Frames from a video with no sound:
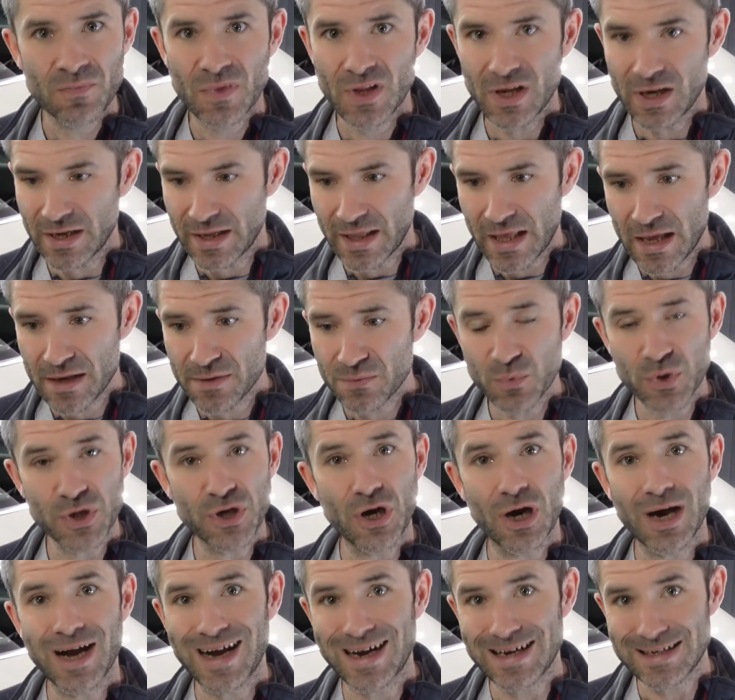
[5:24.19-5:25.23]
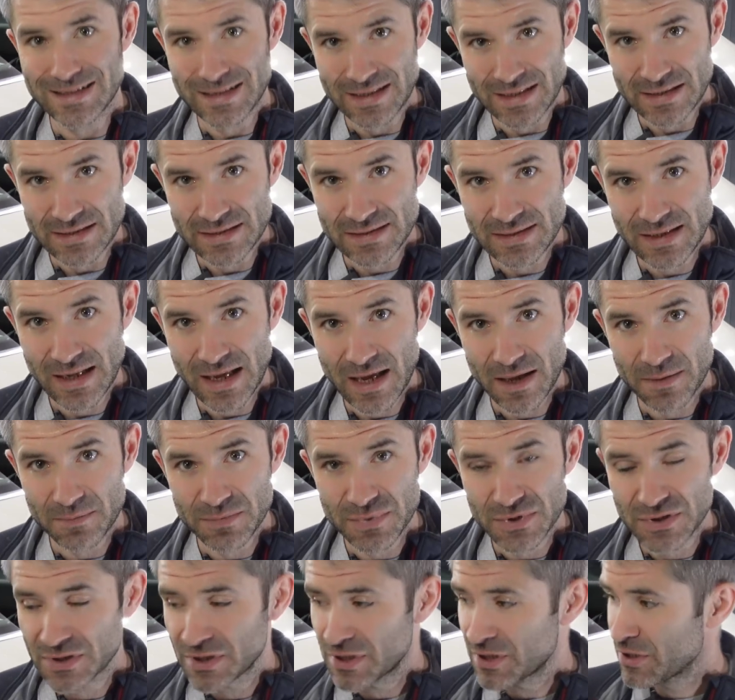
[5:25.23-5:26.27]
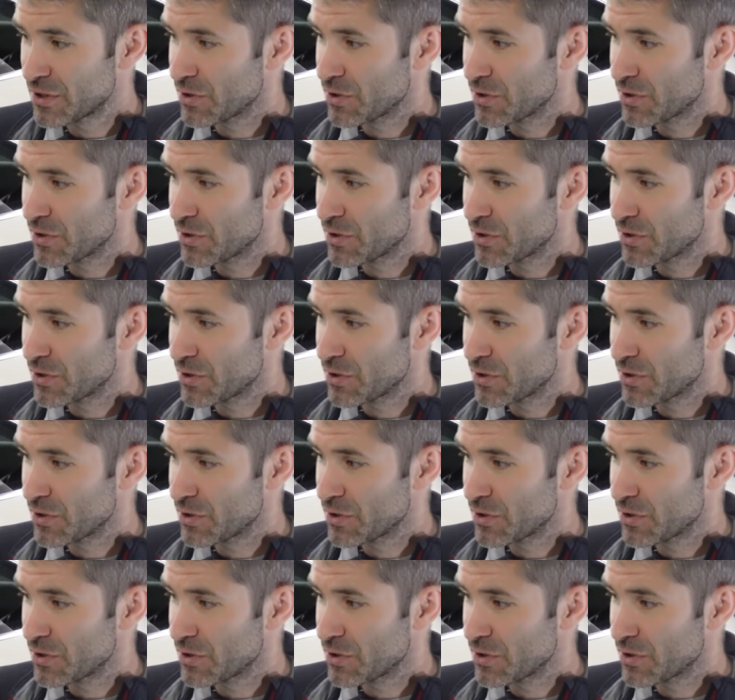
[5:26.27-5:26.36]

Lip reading: Again, we're not adding steps.